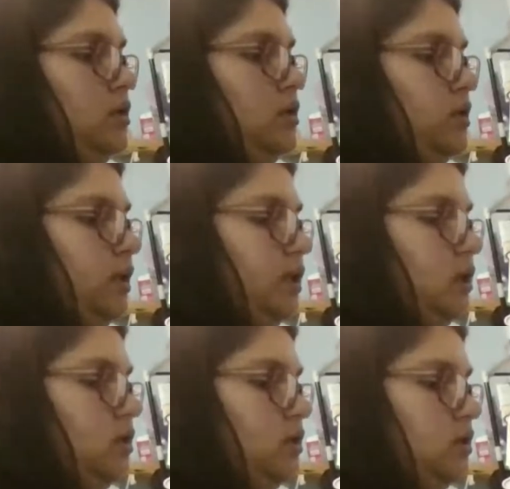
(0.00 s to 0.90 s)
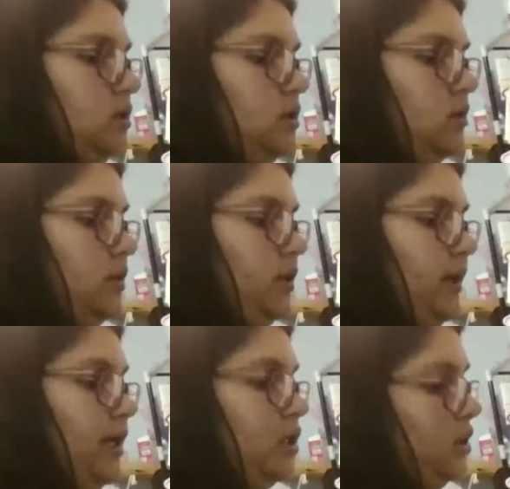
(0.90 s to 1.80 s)
they're in something we
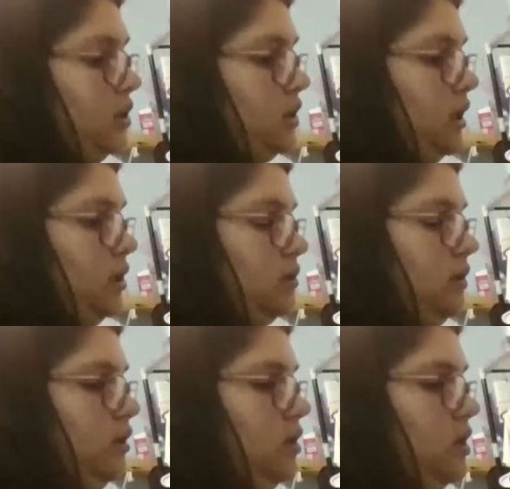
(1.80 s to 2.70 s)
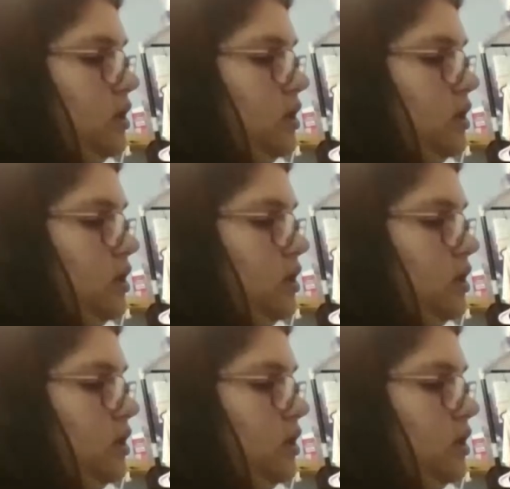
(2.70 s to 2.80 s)
actually just got as well.